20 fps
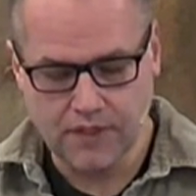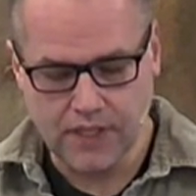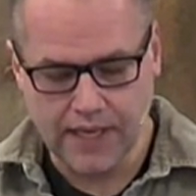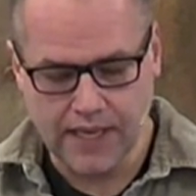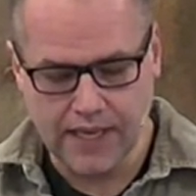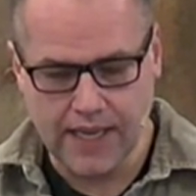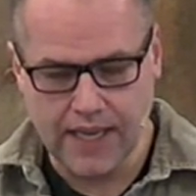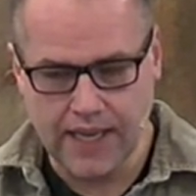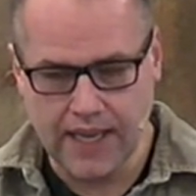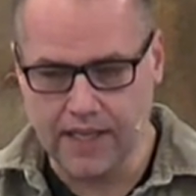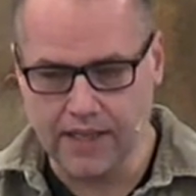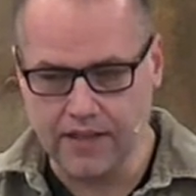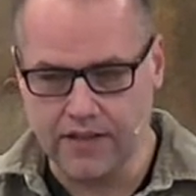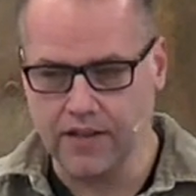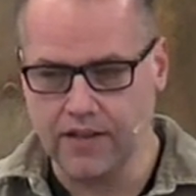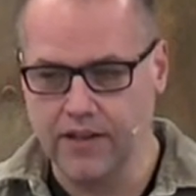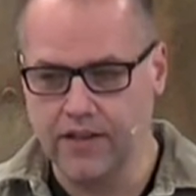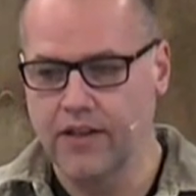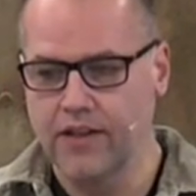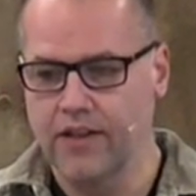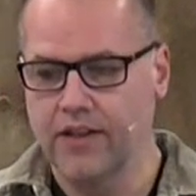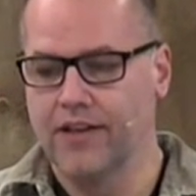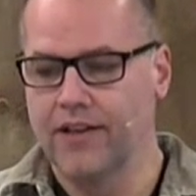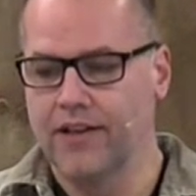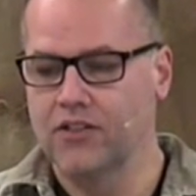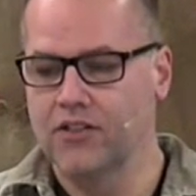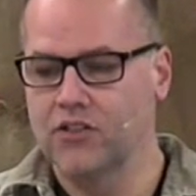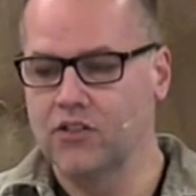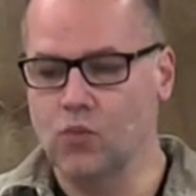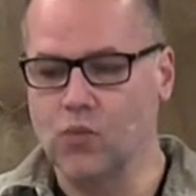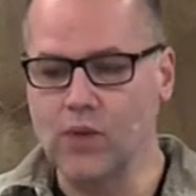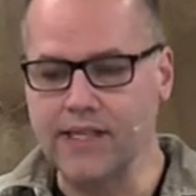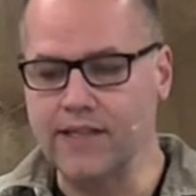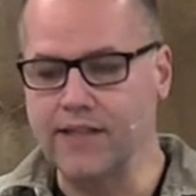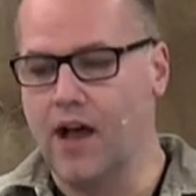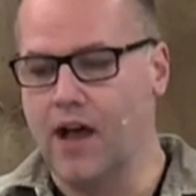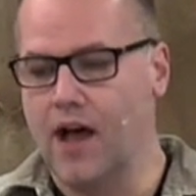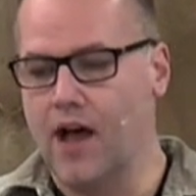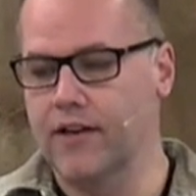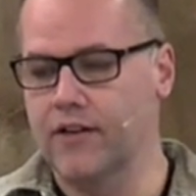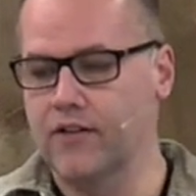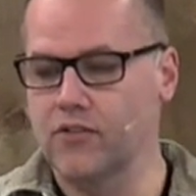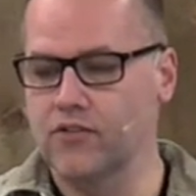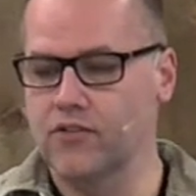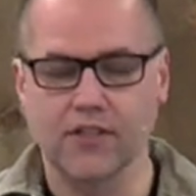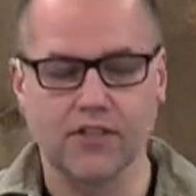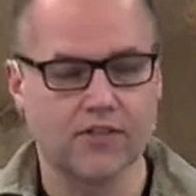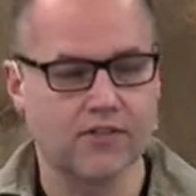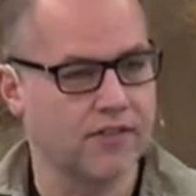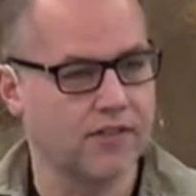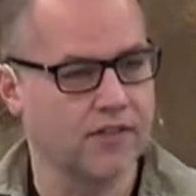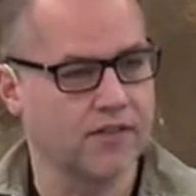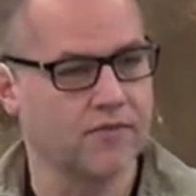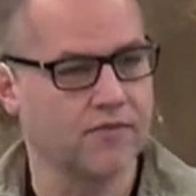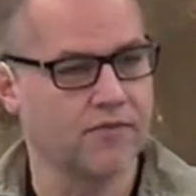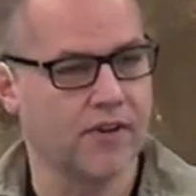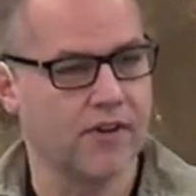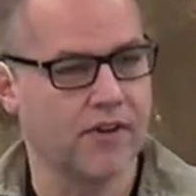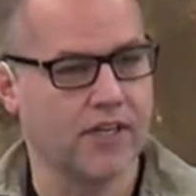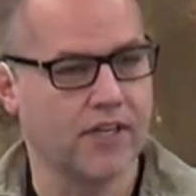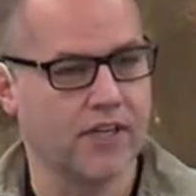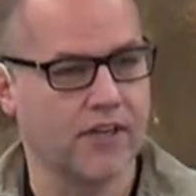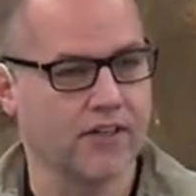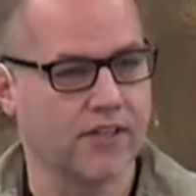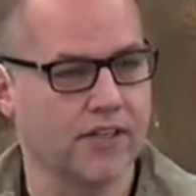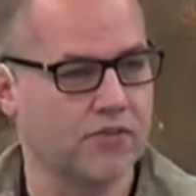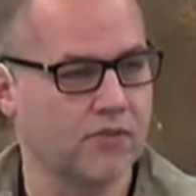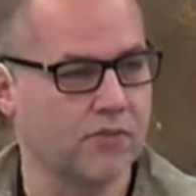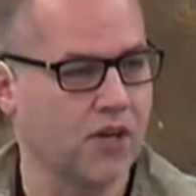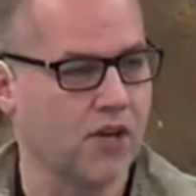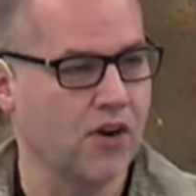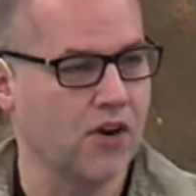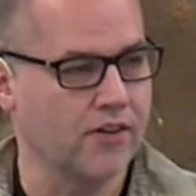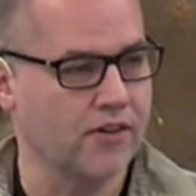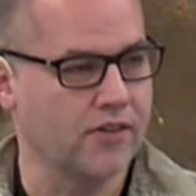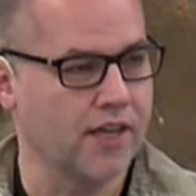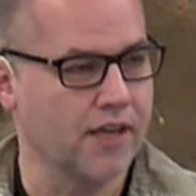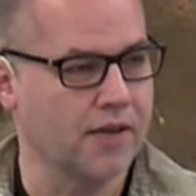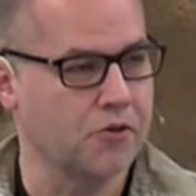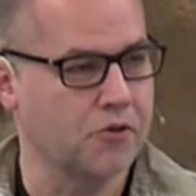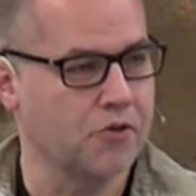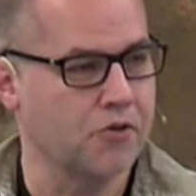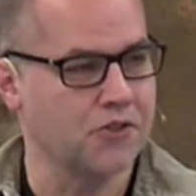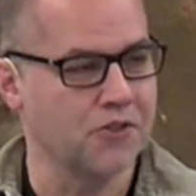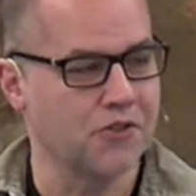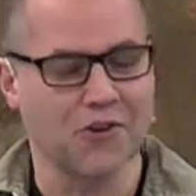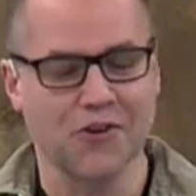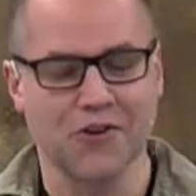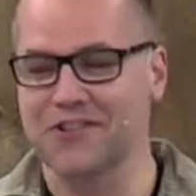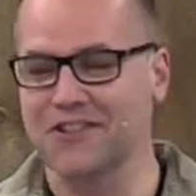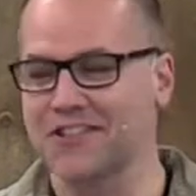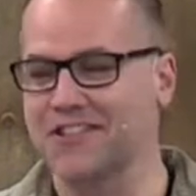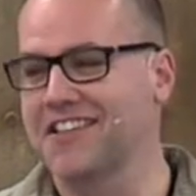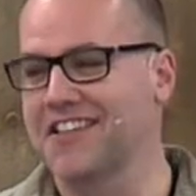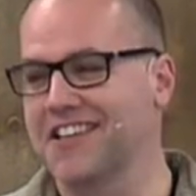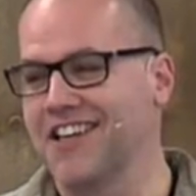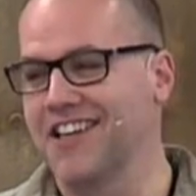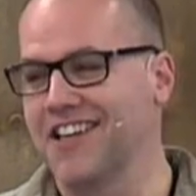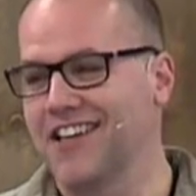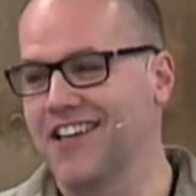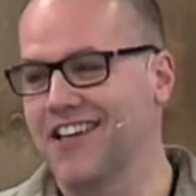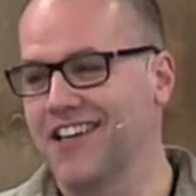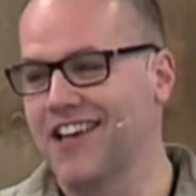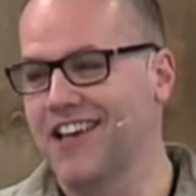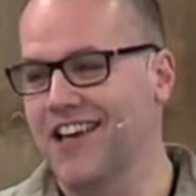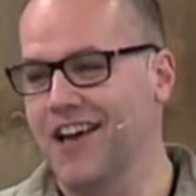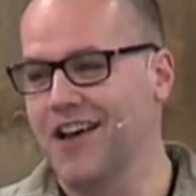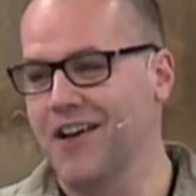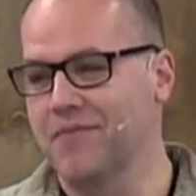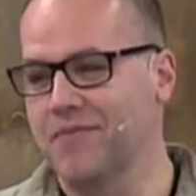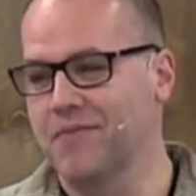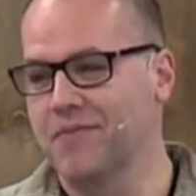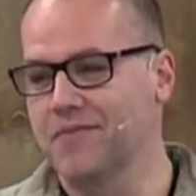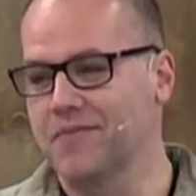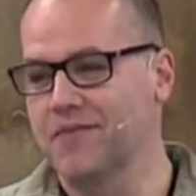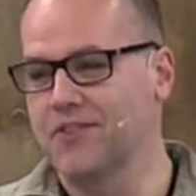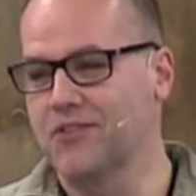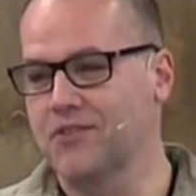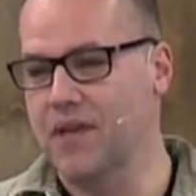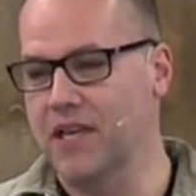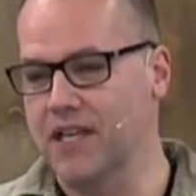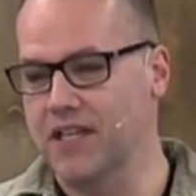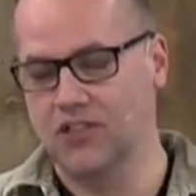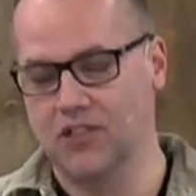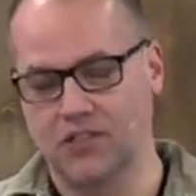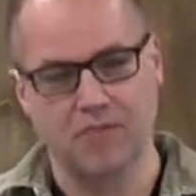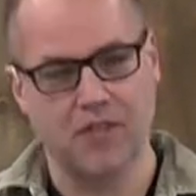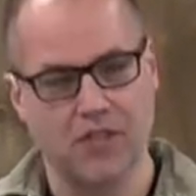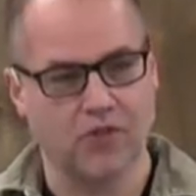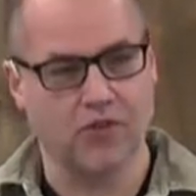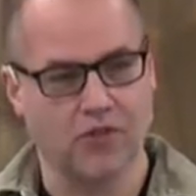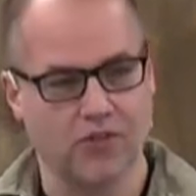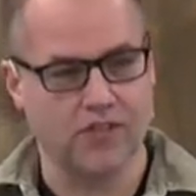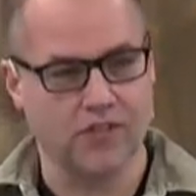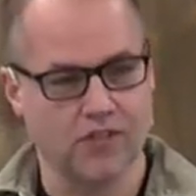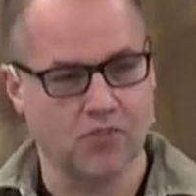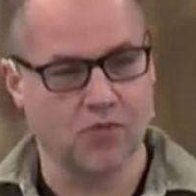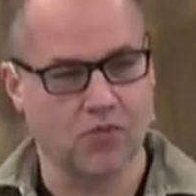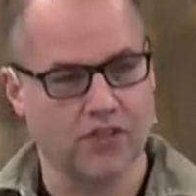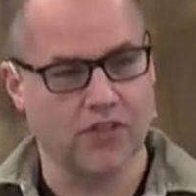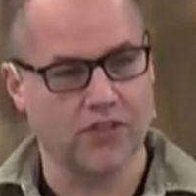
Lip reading: And sweet Donna, who sits in front here and gives me a hard time during church, messaged me early this morning.